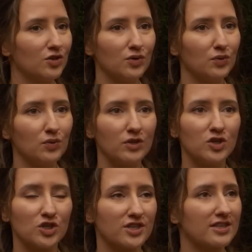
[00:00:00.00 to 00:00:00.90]
to
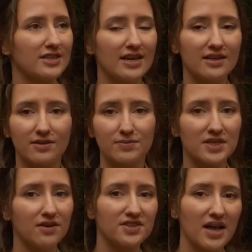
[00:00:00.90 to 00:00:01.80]
just take
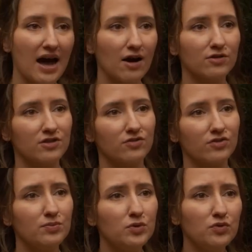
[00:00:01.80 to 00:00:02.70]
themselves out and
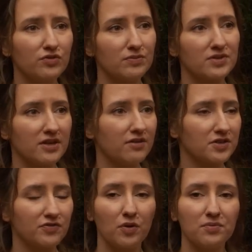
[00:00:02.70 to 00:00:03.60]
remove
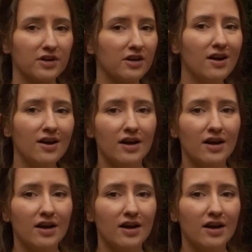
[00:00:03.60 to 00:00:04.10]
themselves from their